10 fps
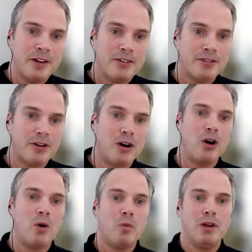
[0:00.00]

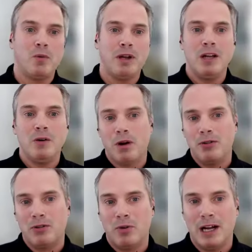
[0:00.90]
So we really
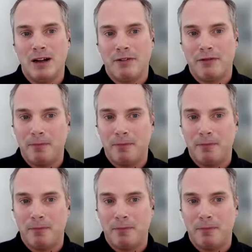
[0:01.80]
want to have